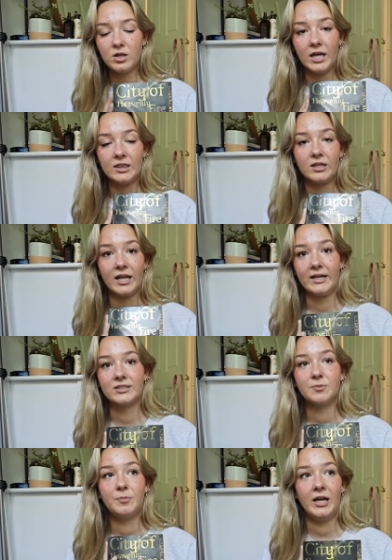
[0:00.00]
and the
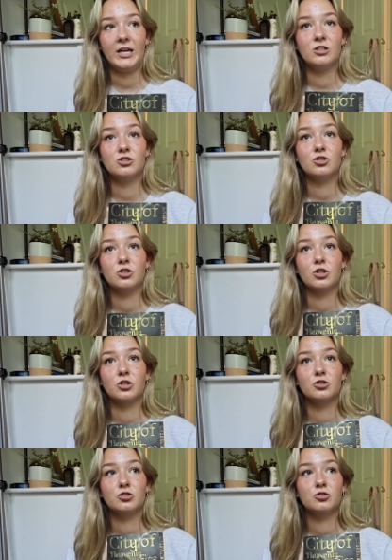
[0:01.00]
last page took
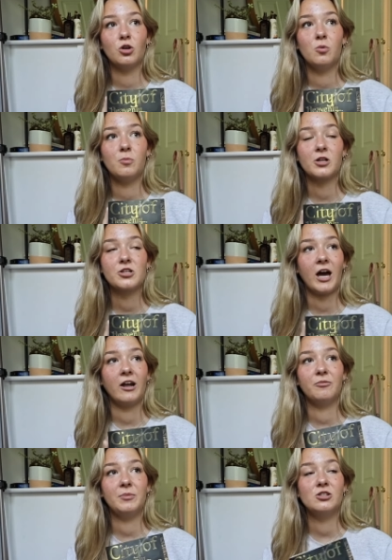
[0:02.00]
so much out
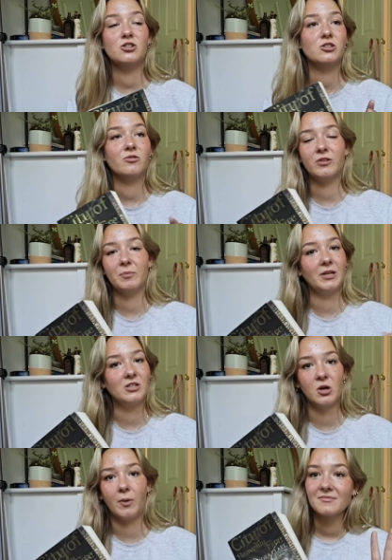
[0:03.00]
of me just flipping
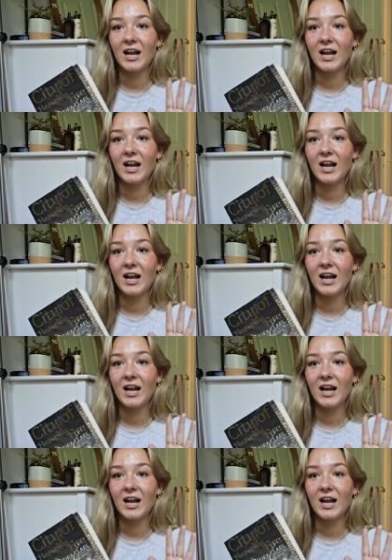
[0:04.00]
to it.